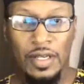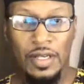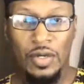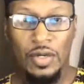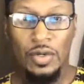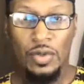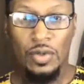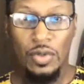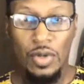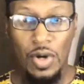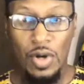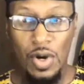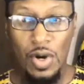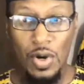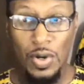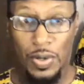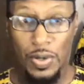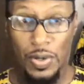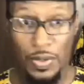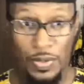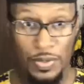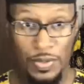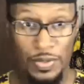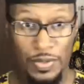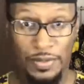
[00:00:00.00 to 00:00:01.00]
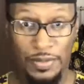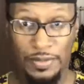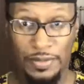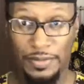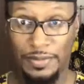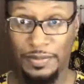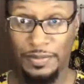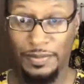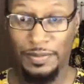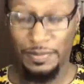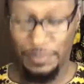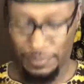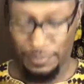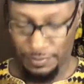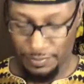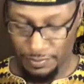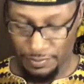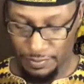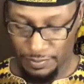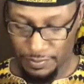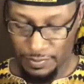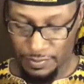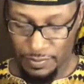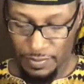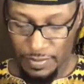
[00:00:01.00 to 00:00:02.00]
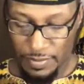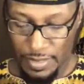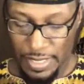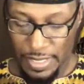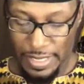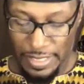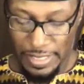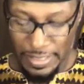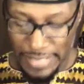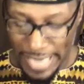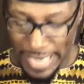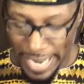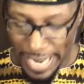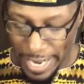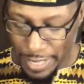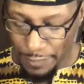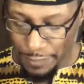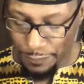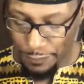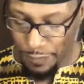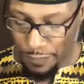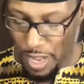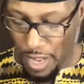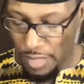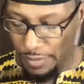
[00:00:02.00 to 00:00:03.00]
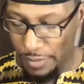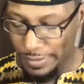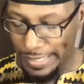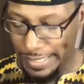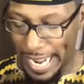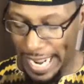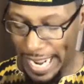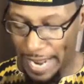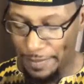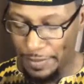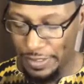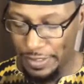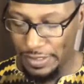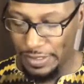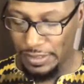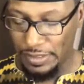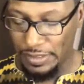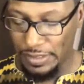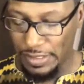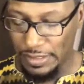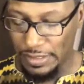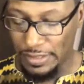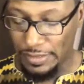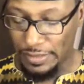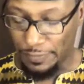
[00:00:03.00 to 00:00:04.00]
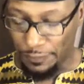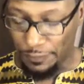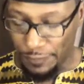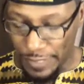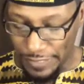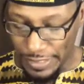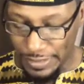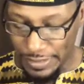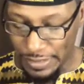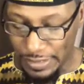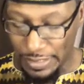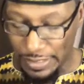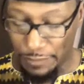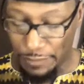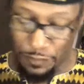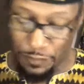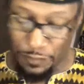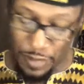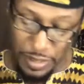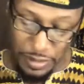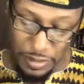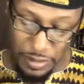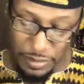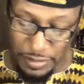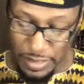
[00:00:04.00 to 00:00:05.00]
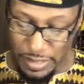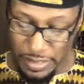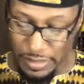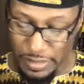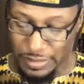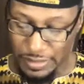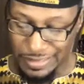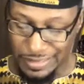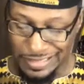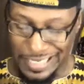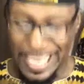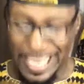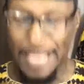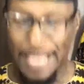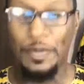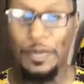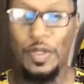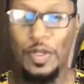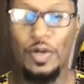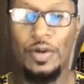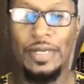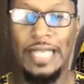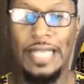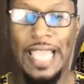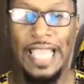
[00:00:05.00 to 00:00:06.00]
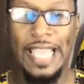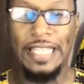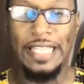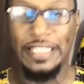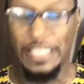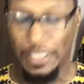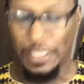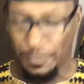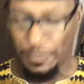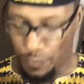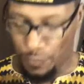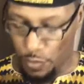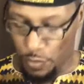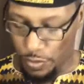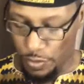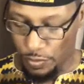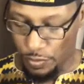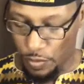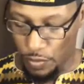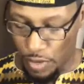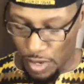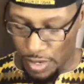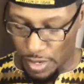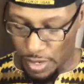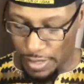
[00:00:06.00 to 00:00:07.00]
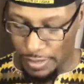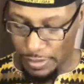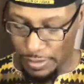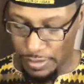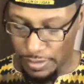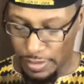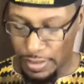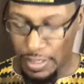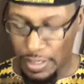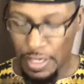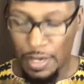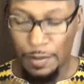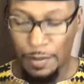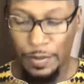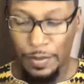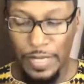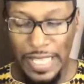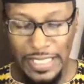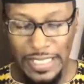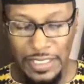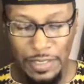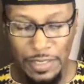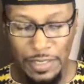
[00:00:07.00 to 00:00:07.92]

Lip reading: Whew. In the days following the Abolitionist Convention and Frederick Douglass' debut in 1841, Pleasant